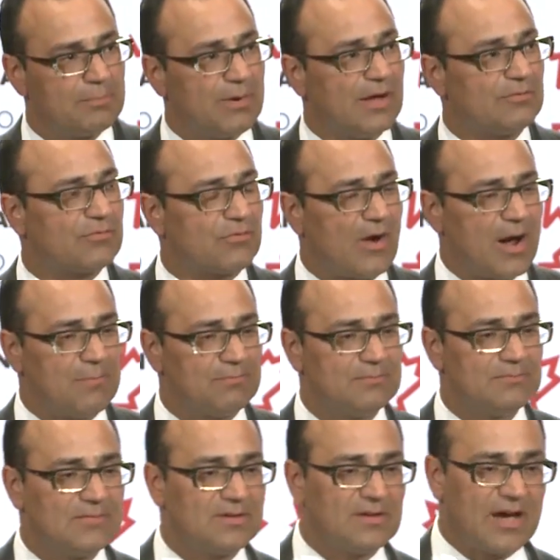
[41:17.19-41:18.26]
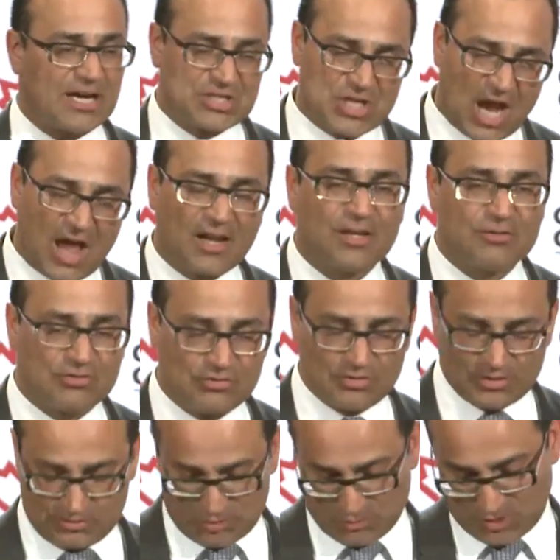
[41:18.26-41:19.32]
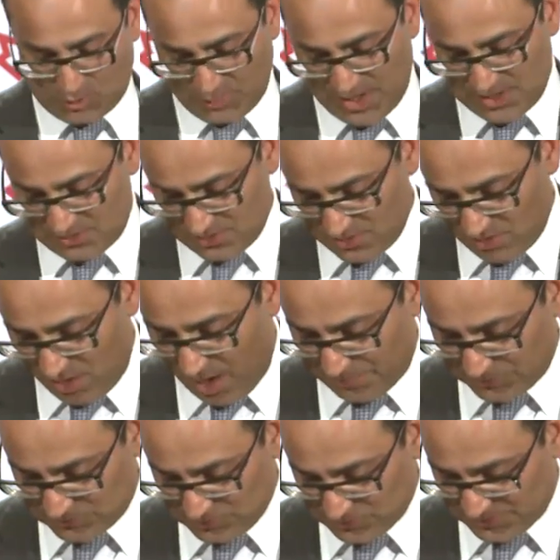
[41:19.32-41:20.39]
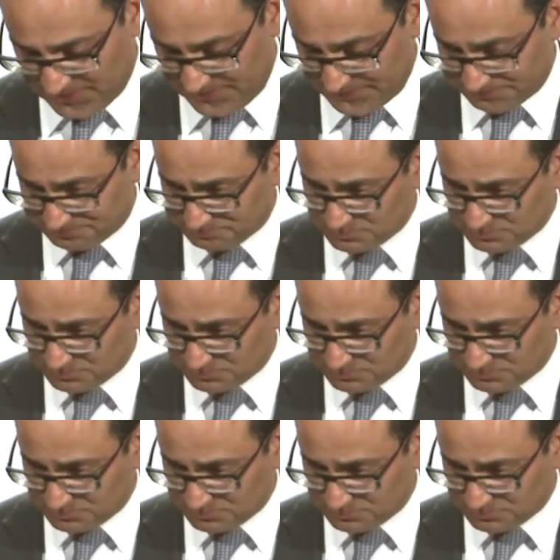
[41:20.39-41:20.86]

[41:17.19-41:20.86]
but from a challenge to a great opportunity.